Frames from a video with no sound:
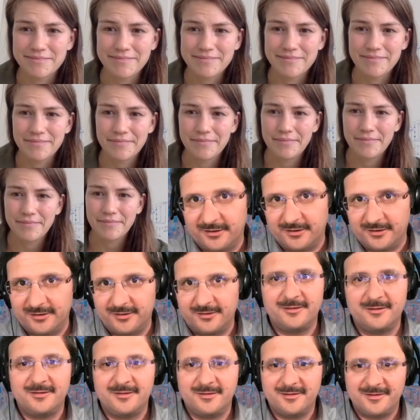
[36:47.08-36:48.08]
Yes.
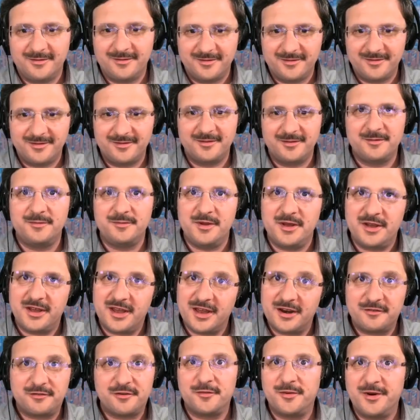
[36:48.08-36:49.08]
Be
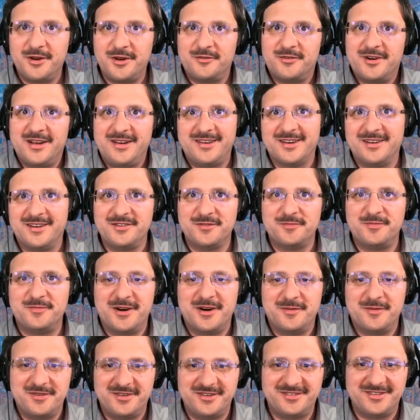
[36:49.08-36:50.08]
careful when you write down your
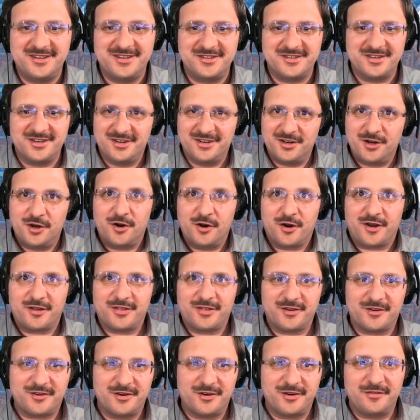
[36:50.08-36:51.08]
parameterization. Look at the
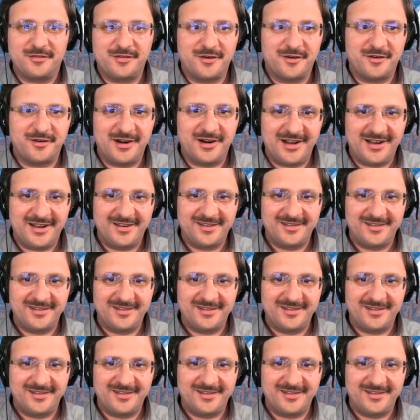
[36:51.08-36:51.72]
curve thoroughly.